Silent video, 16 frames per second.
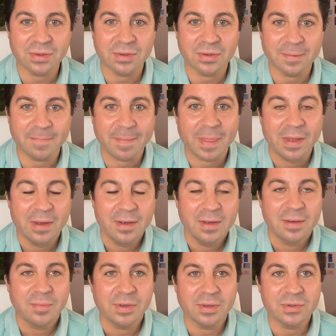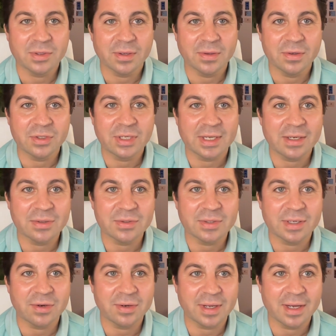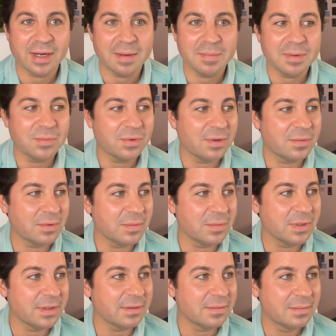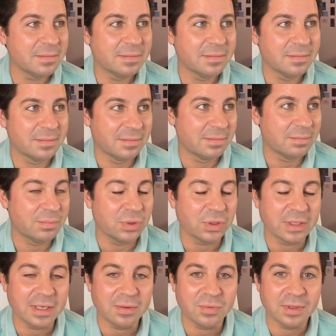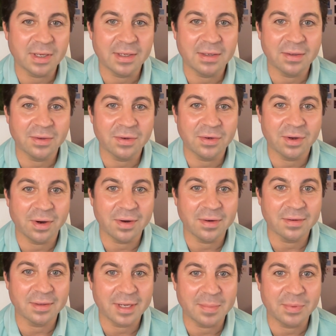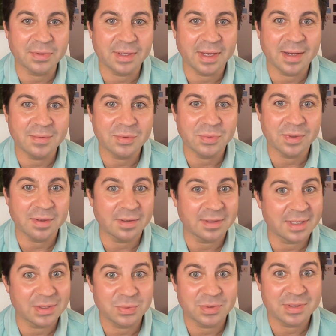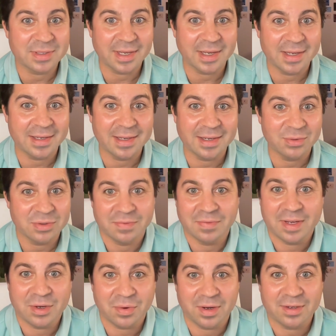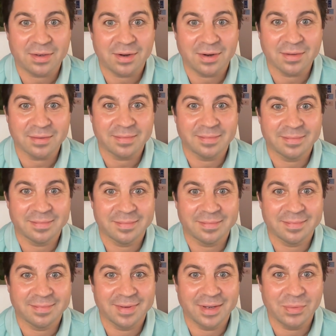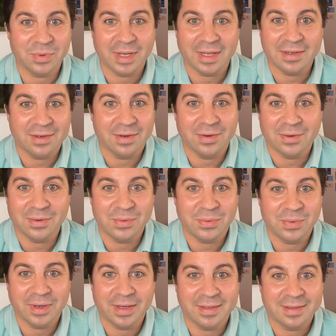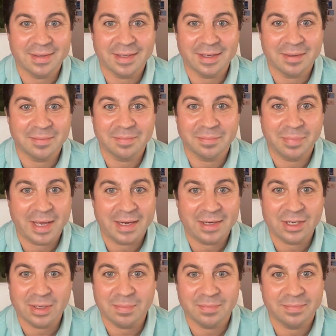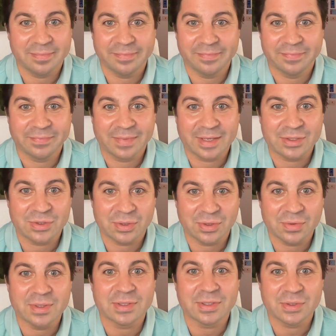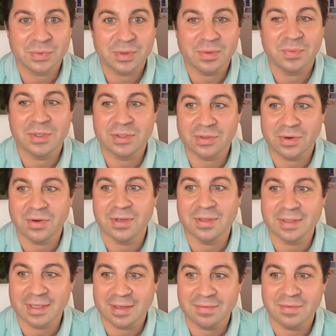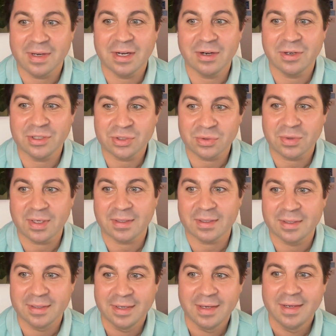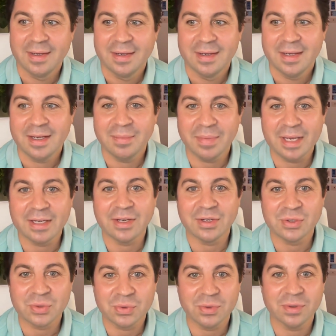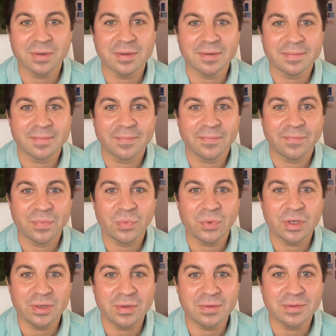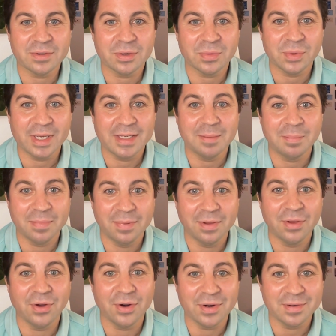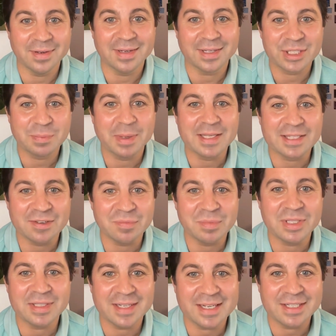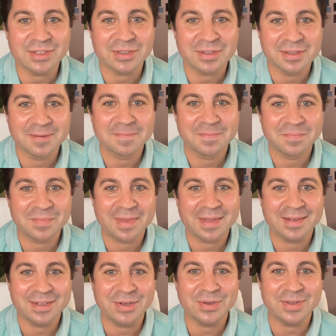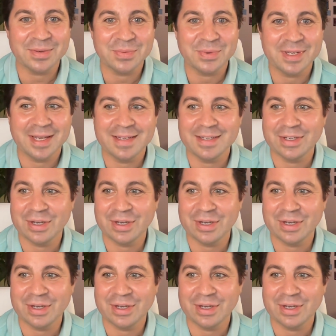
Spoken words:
secured, but there's other channels that are not. I remember when we booking, we had to learn hard a couple times where guests would stay and it was a fake credit card and we had no way to like back up. And so this is when we started to get very strict in making sure we knew. So we had to learn an expensive mistakes, that we had to